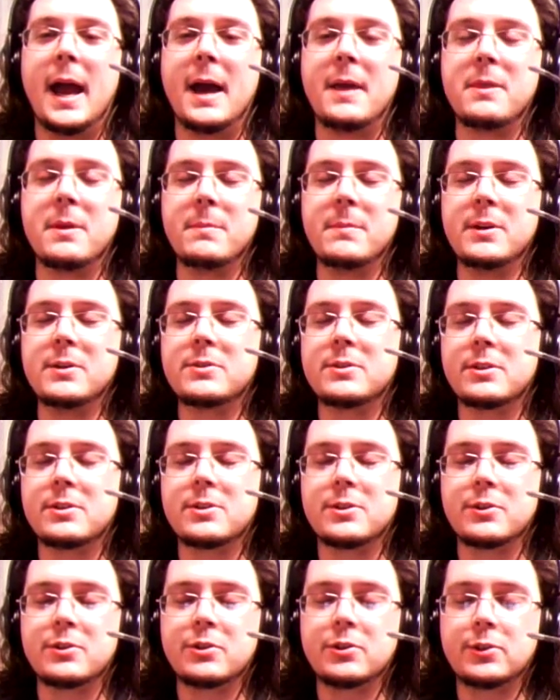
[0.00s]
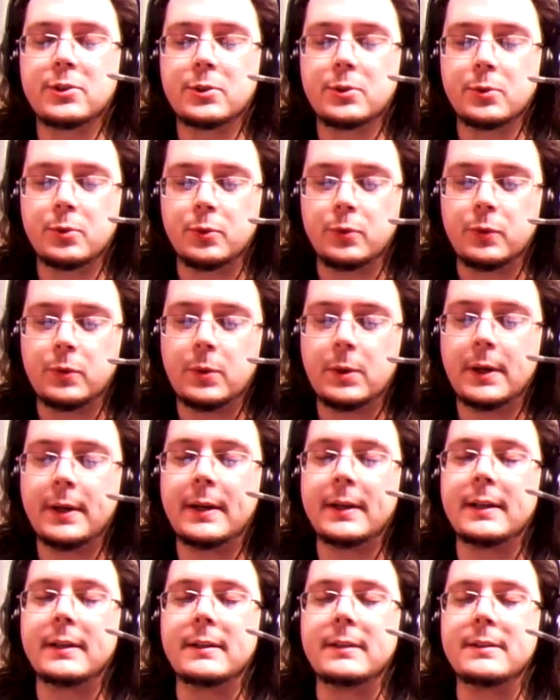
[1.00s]
And the music just
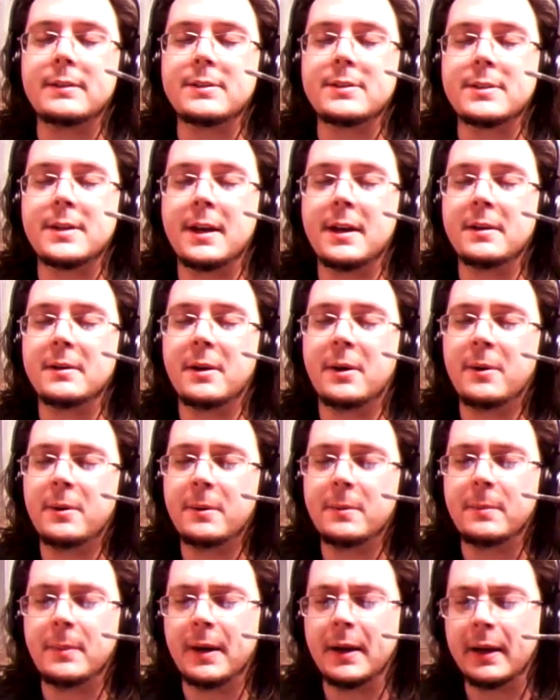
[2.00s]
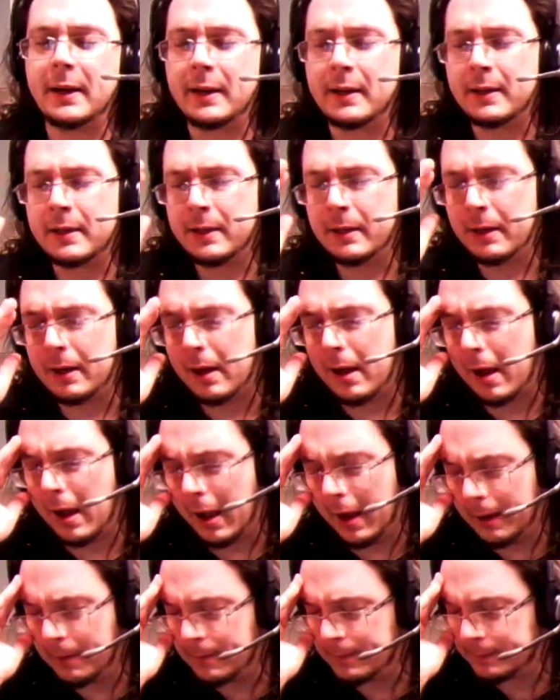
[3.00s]
swells. And oh my
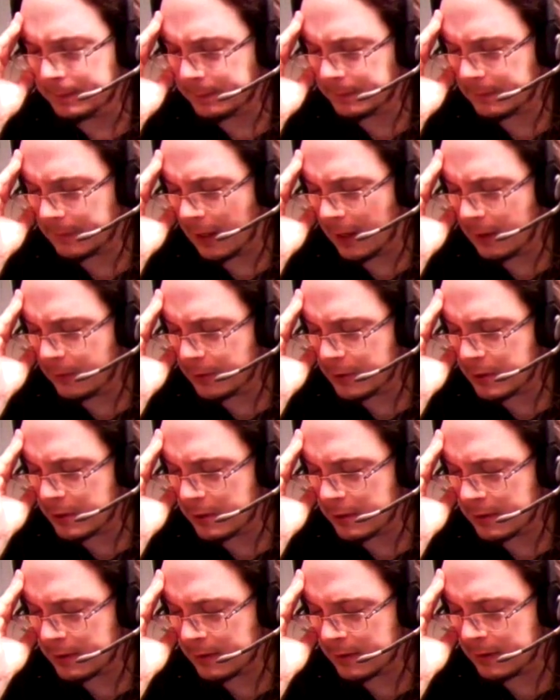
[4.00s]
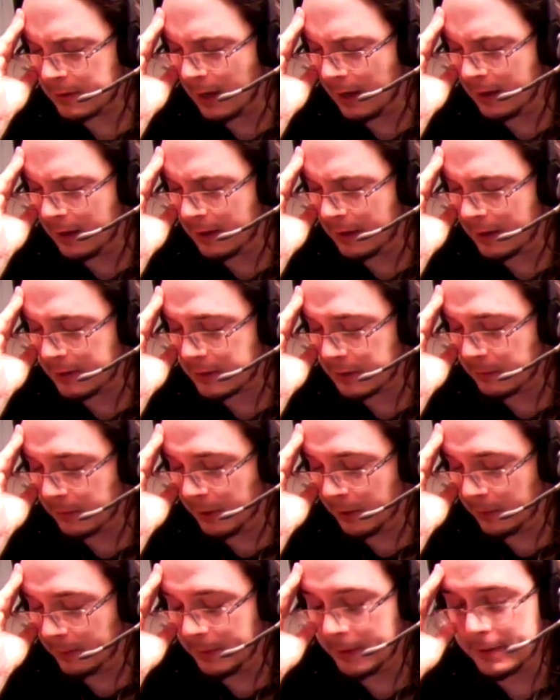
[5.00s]
god. That was just... That, that's a
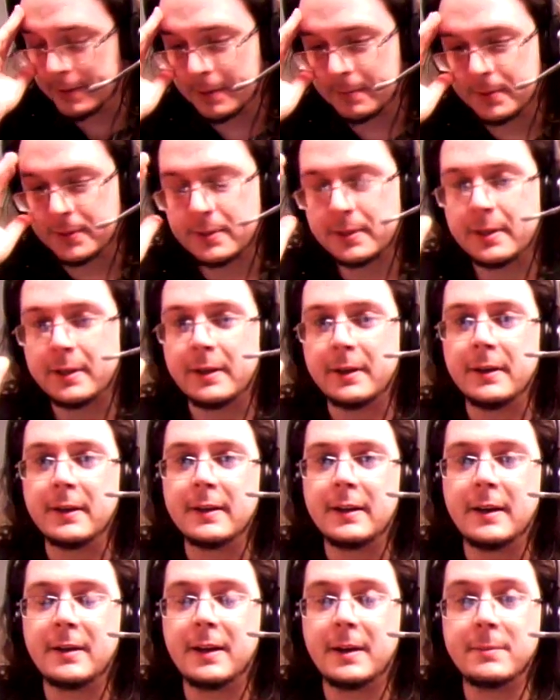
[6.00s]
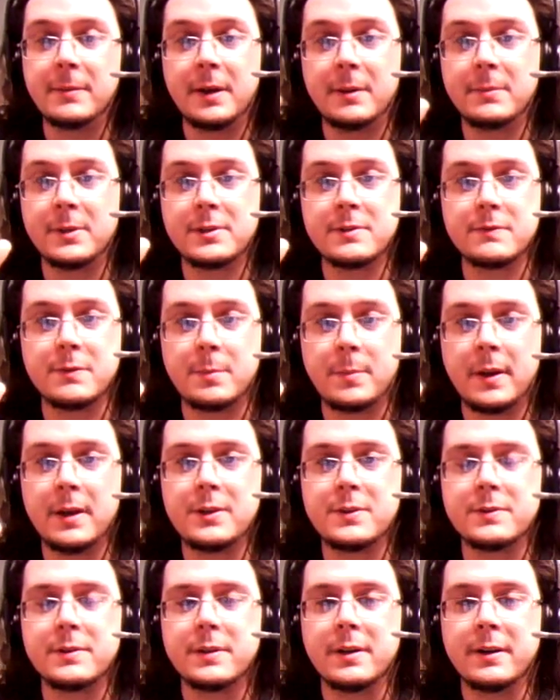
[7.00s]
moment. I'm sorry. I, I'm not much of a
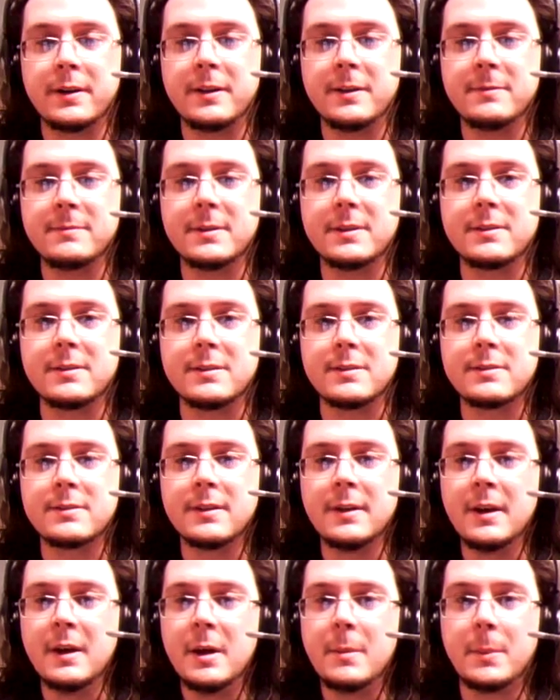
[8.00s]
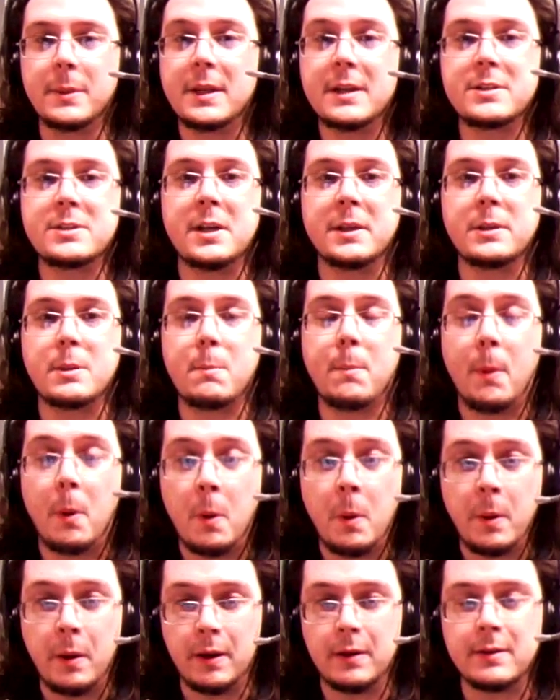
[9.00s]
patriot, and I admit this. But that's not the
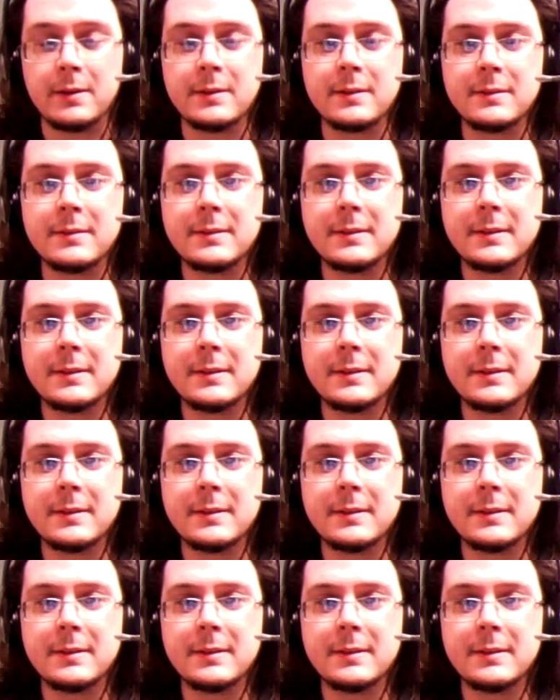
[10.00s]
point.